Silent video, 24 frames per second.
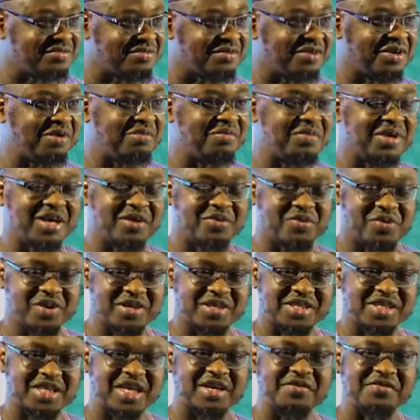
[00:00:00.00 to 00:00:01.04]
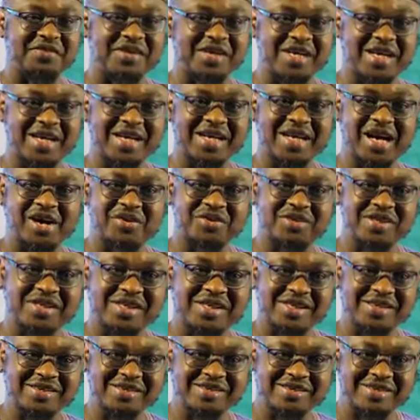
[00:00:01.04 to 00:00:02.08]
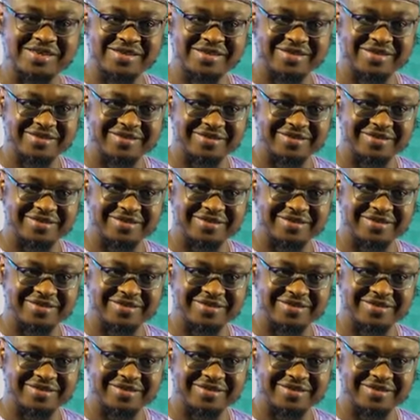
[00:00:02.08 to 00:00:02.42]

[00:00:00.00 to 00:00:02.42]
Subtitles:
from West African countries,